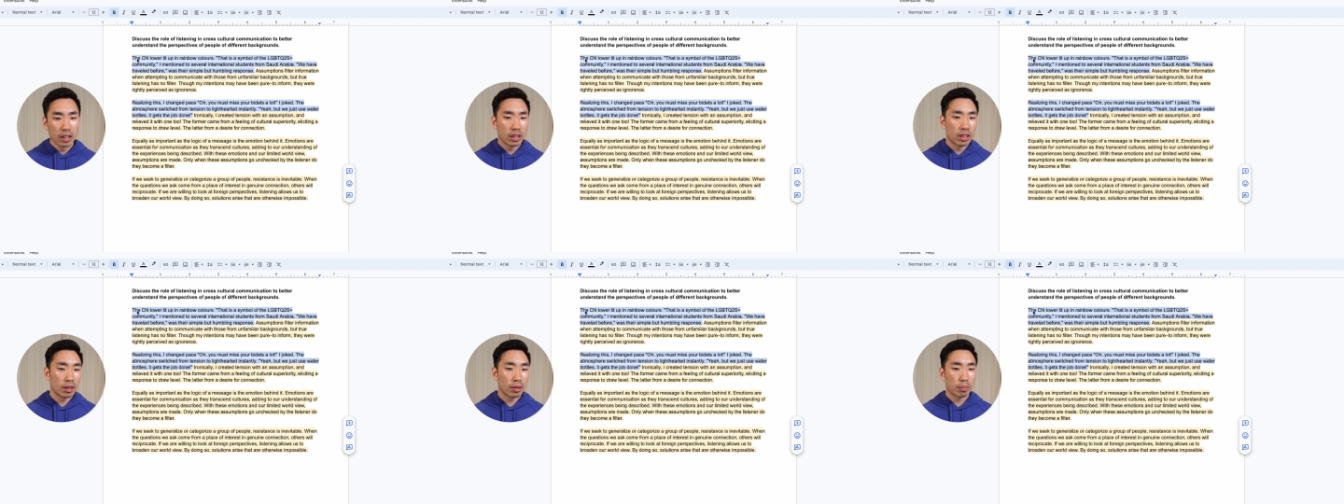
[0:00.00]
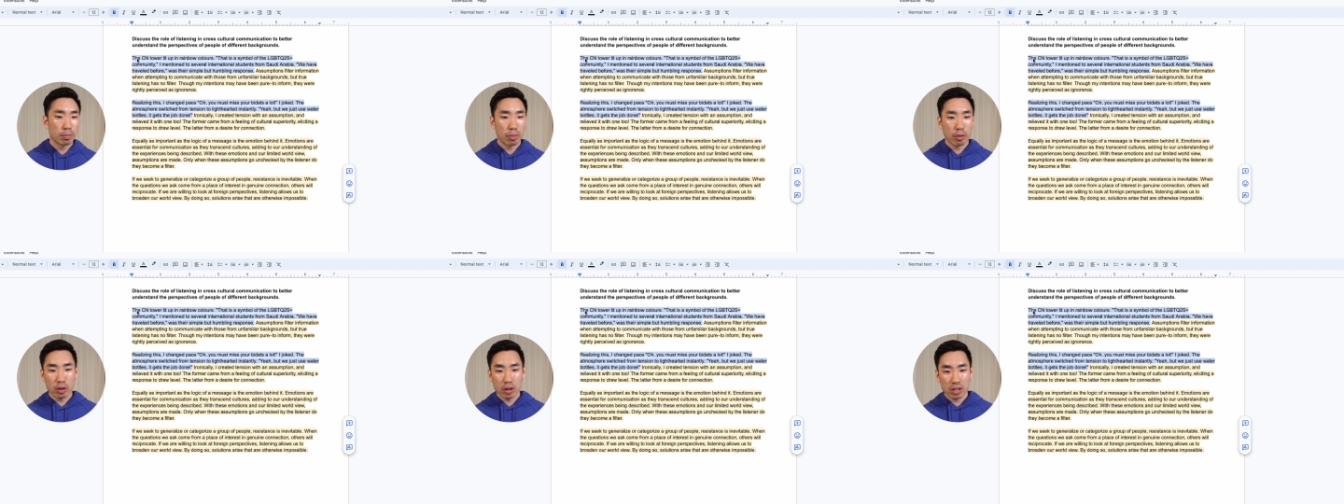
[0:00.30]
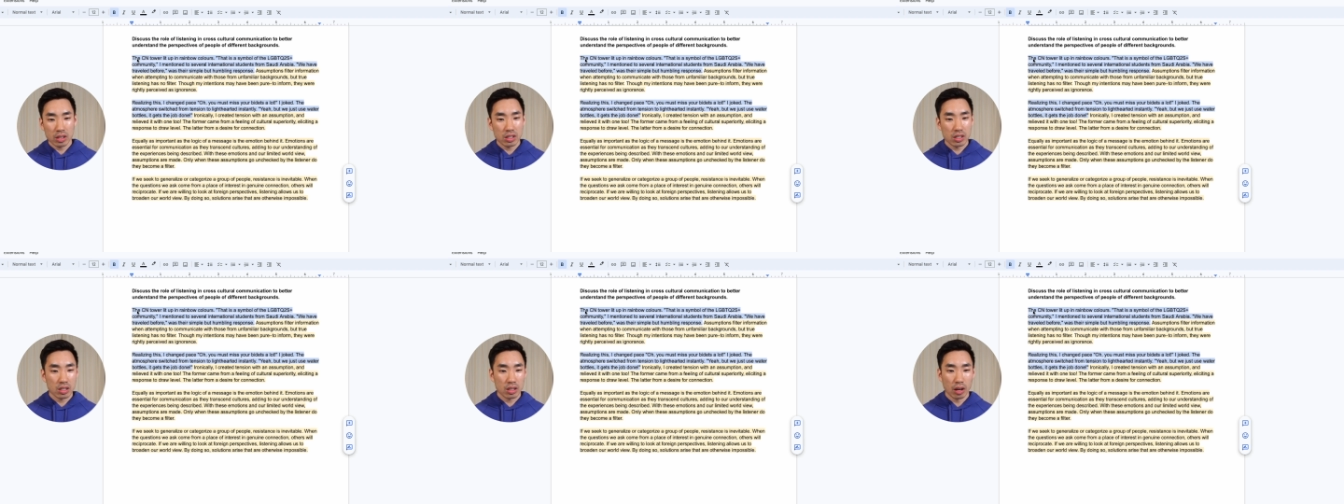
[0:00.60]
the
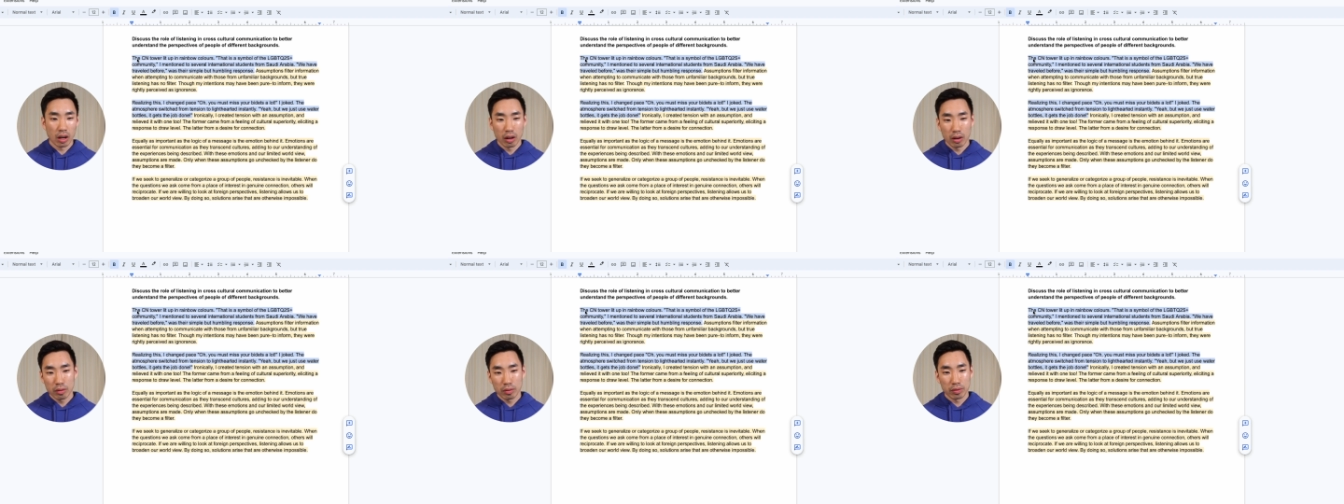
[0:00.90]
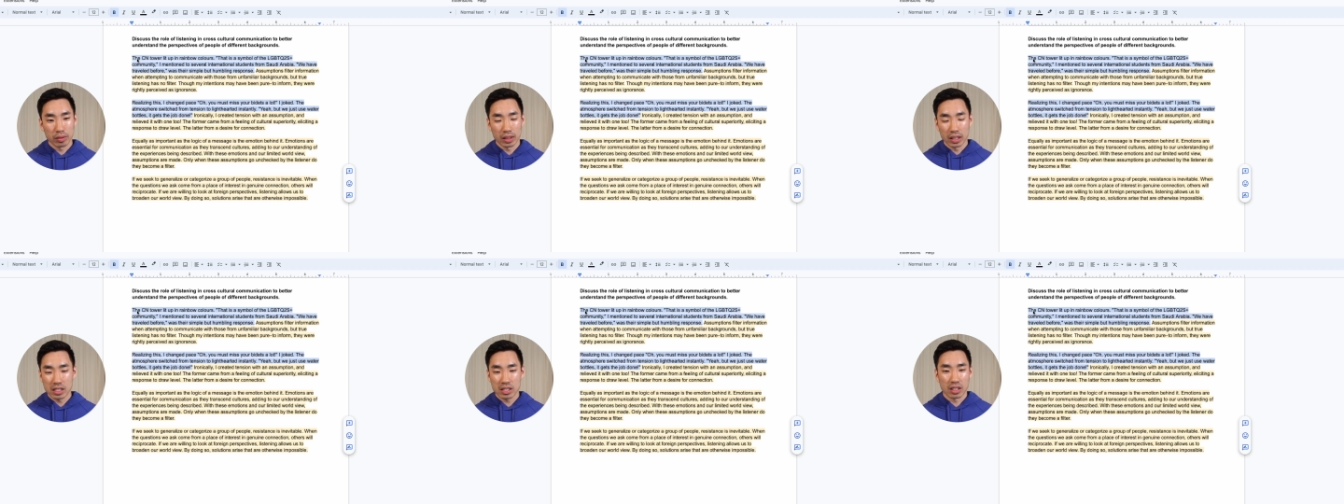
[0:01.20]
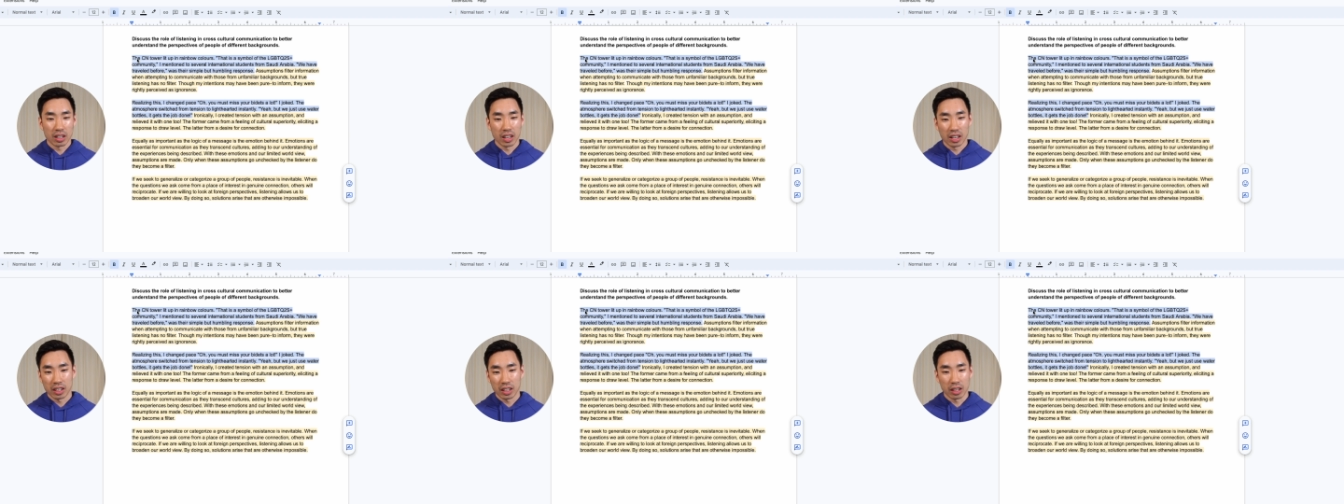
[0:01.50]
importance of
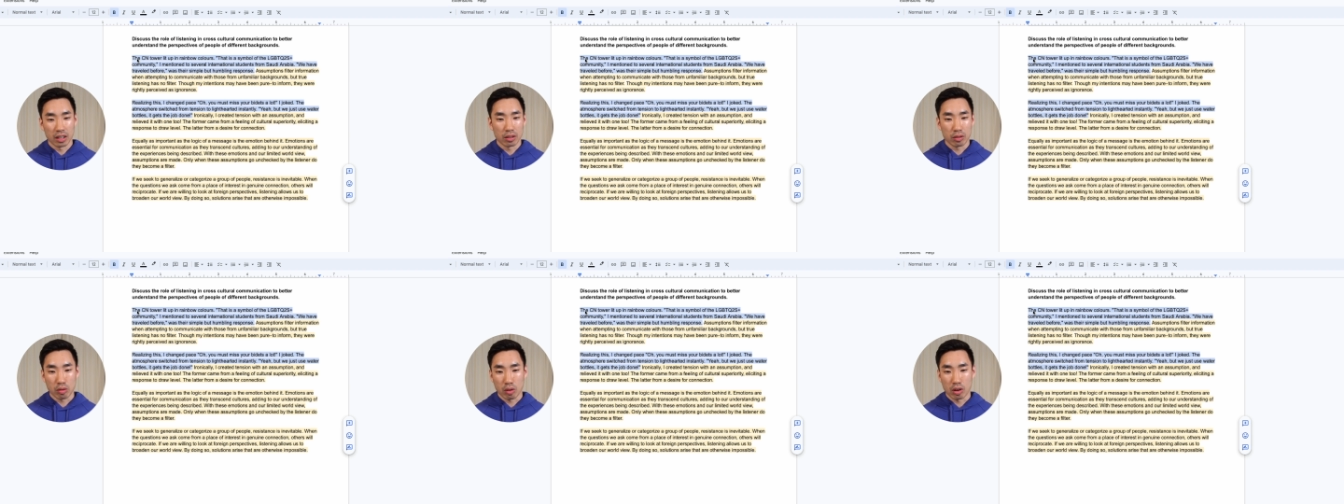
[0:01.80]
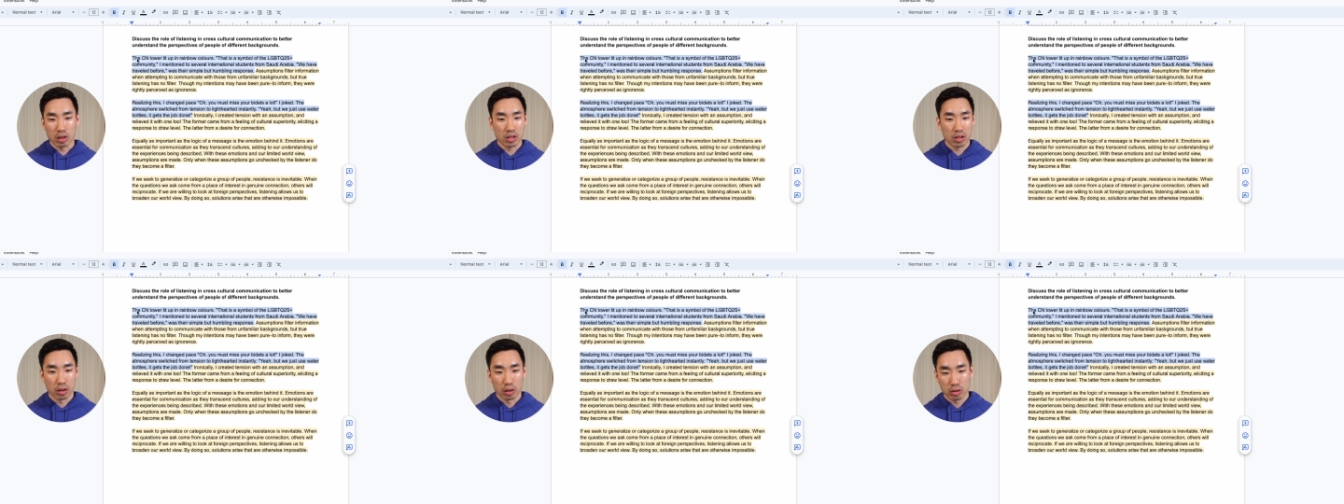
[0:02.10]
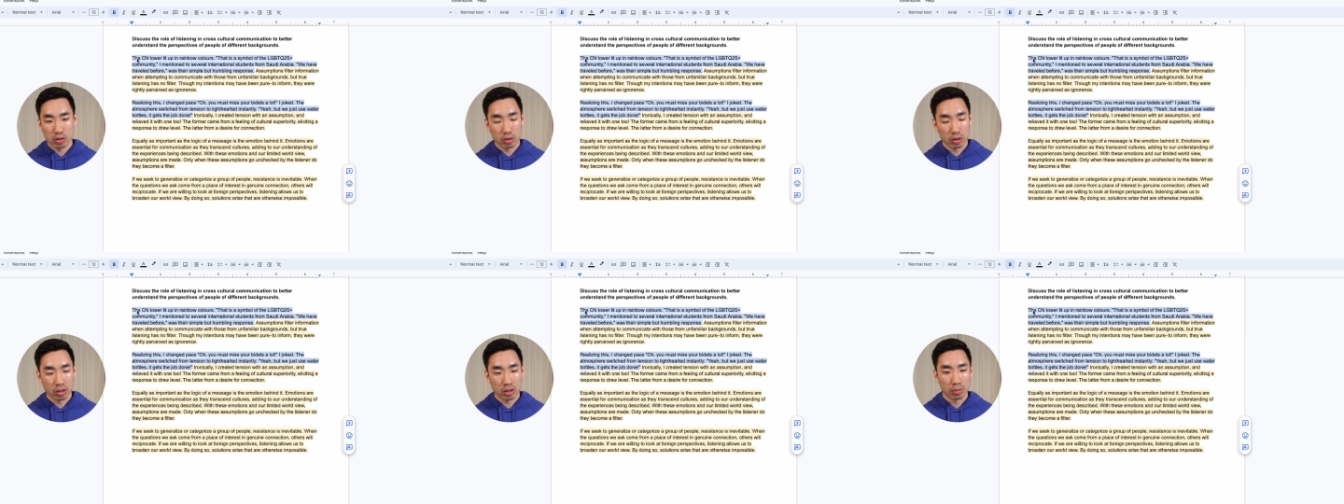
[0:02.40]
listening in
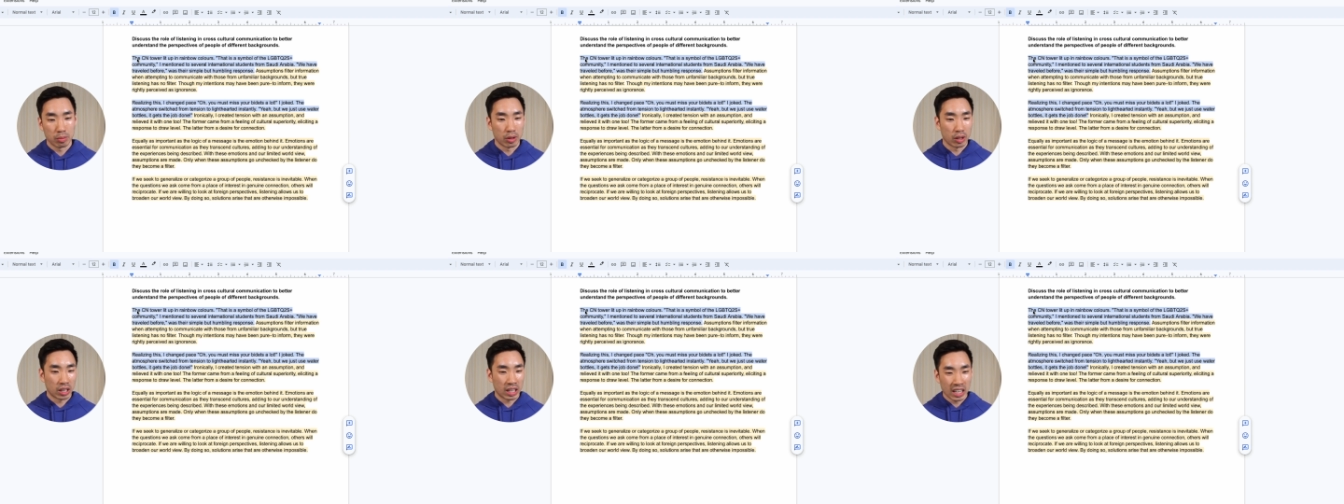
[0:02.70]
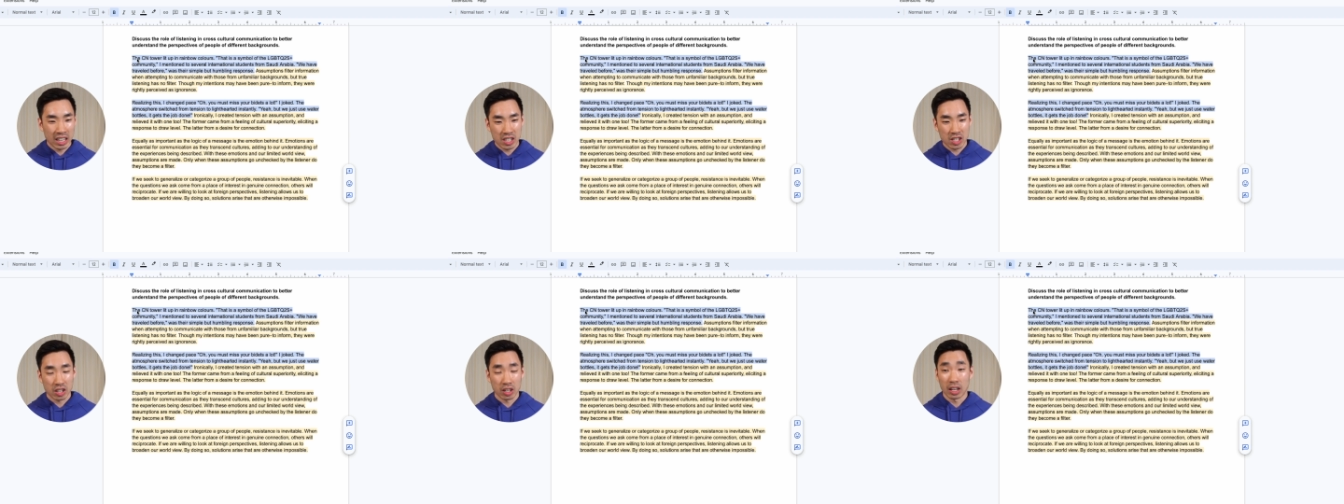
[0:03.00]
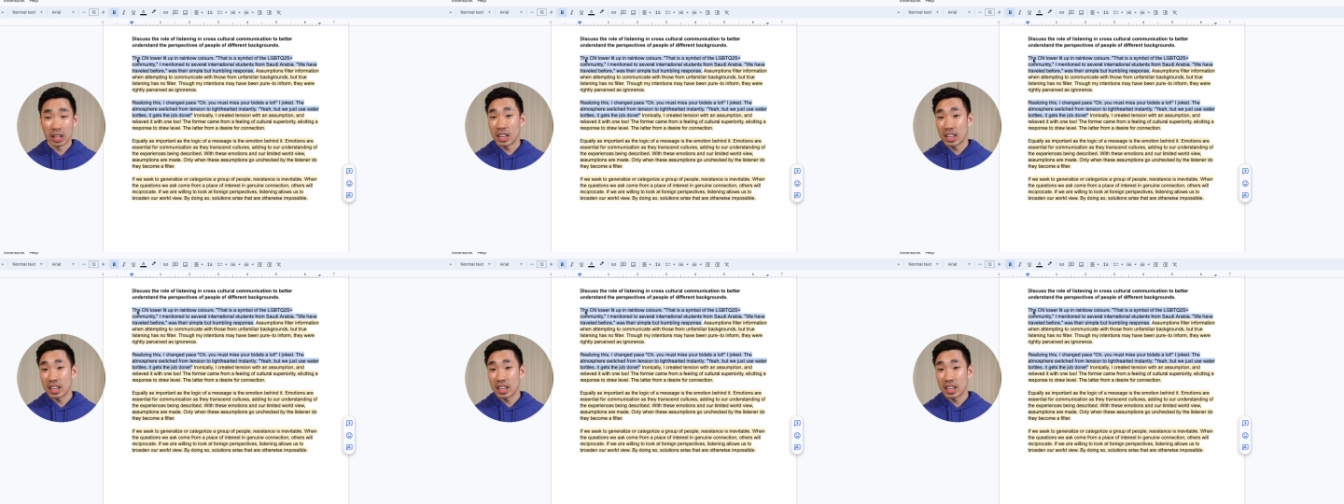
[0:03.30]
cross-cultural communication